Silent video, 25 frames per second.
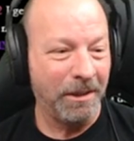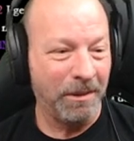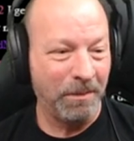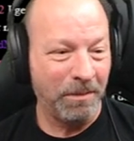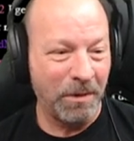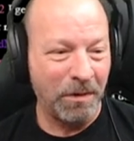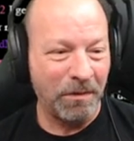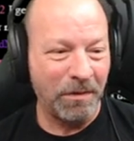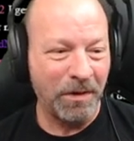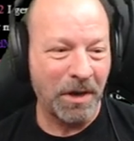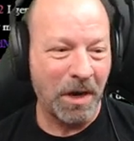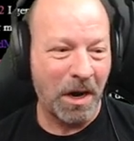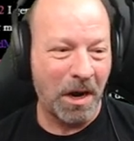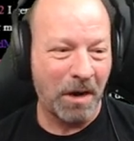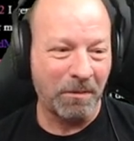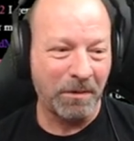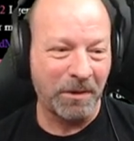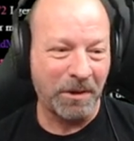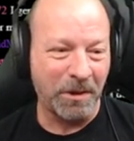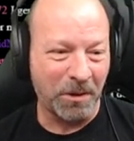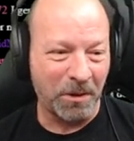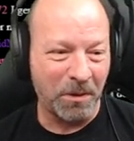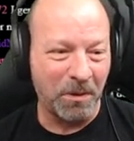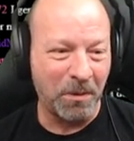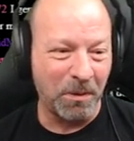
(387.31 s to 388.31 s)
Moving on
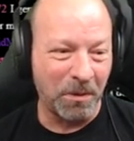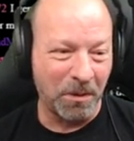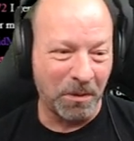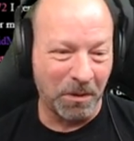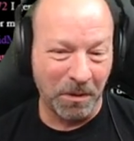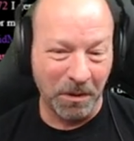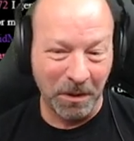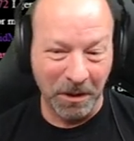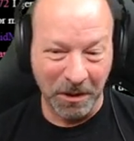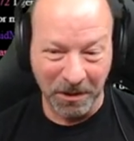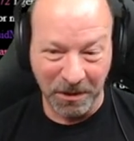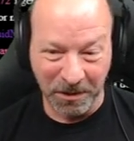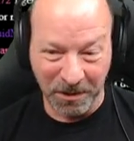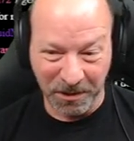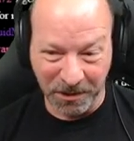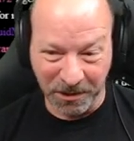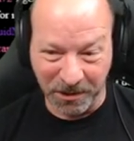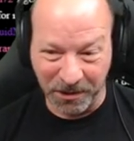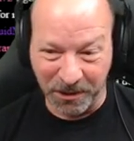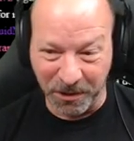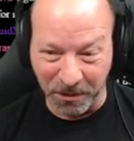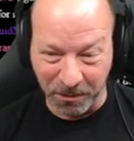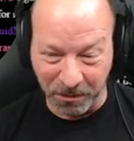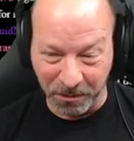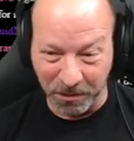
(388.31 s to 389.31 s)
with the cool
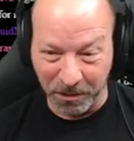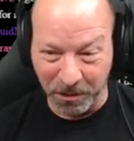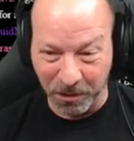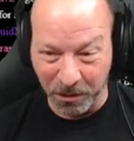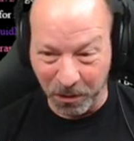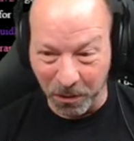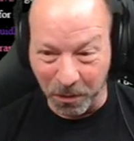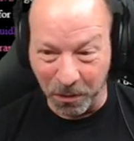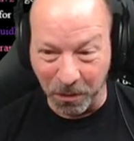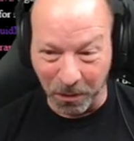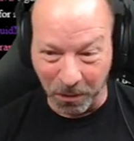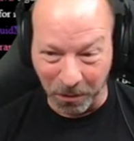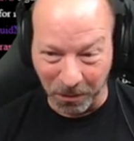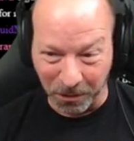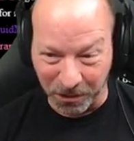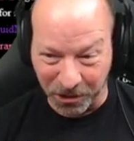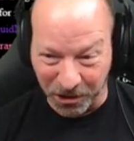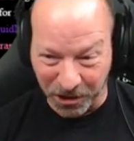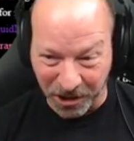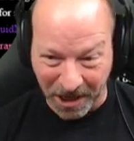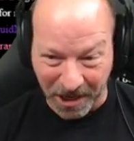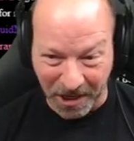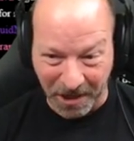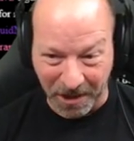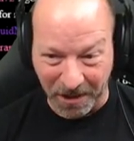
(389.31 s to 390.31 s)
suit, cool
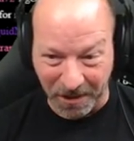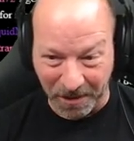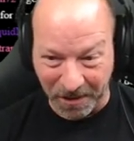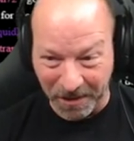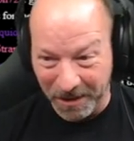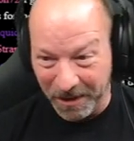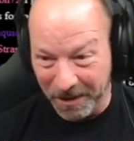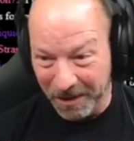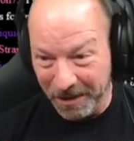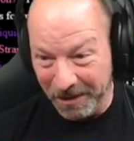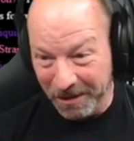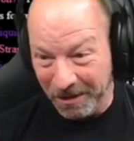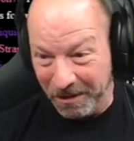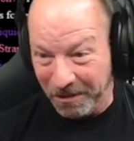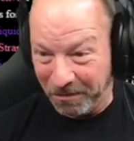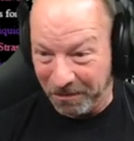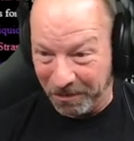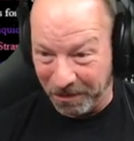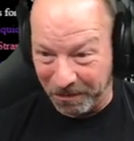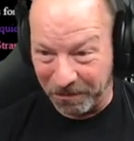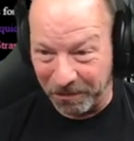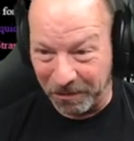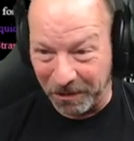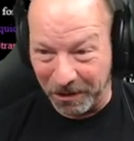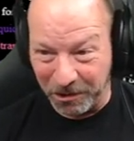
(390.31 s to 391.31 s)
chair,
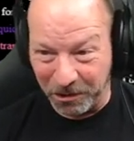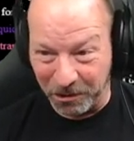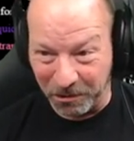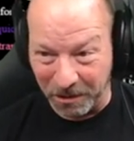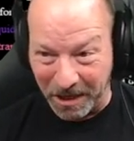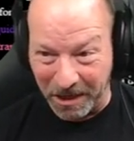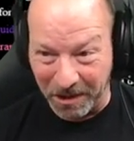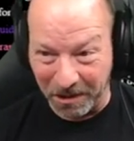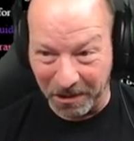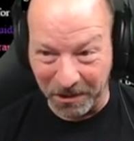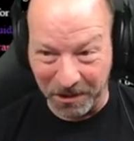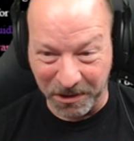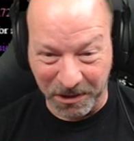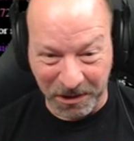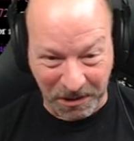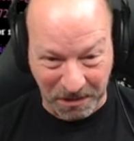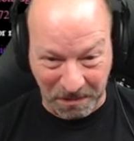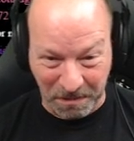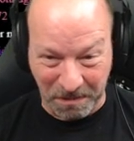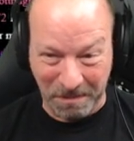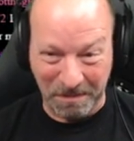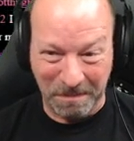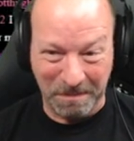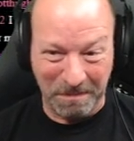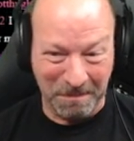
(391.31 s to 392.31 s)
refrigerator
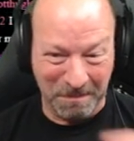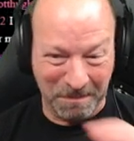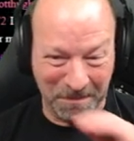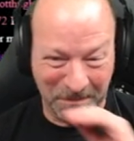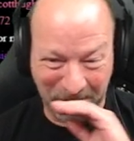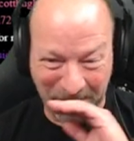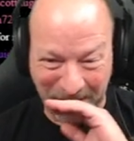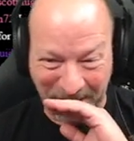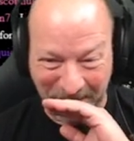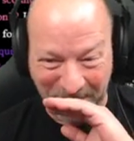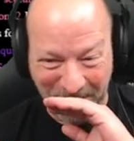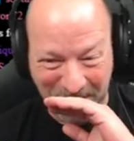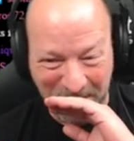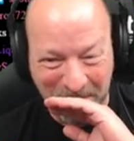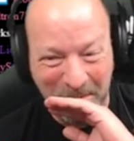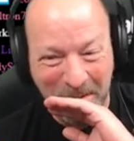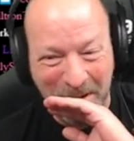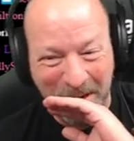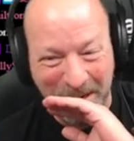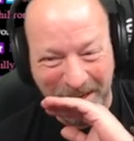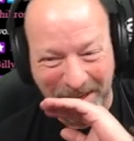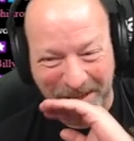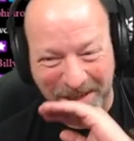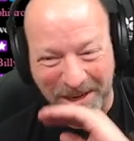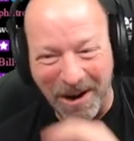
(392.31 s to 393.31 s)
suit, whatever you
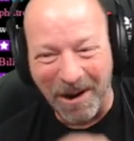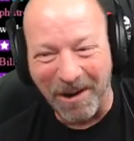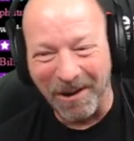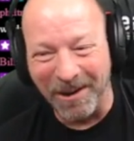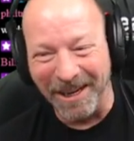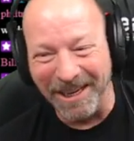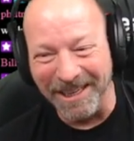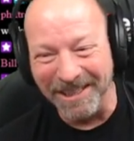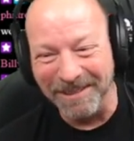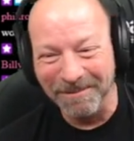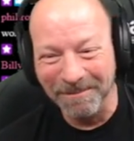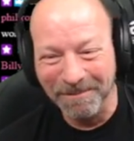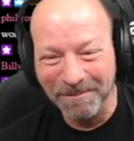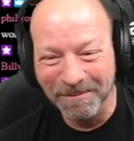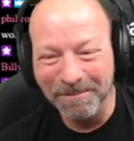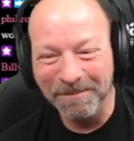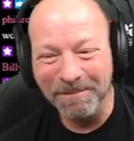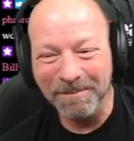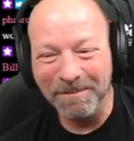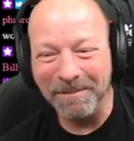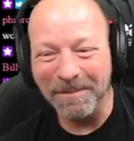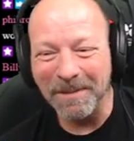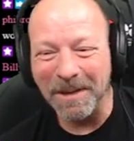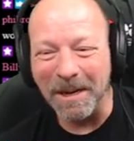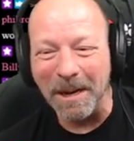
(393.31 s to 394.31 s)
want to call it.
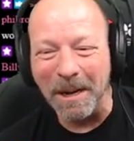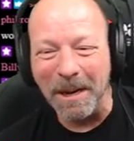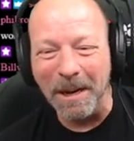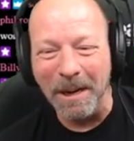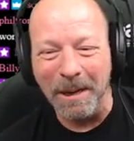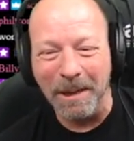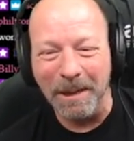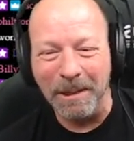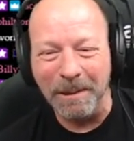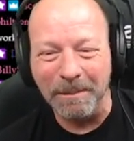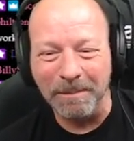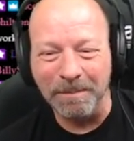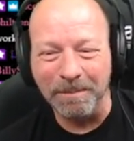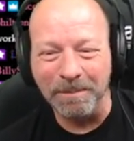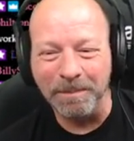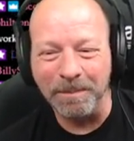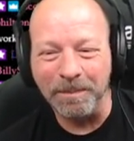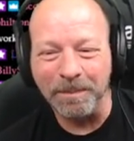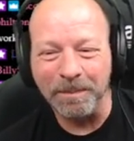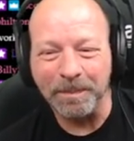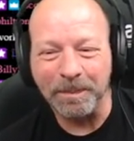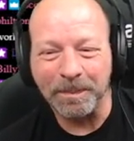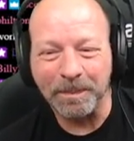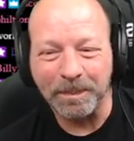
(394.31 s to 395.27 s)
Um,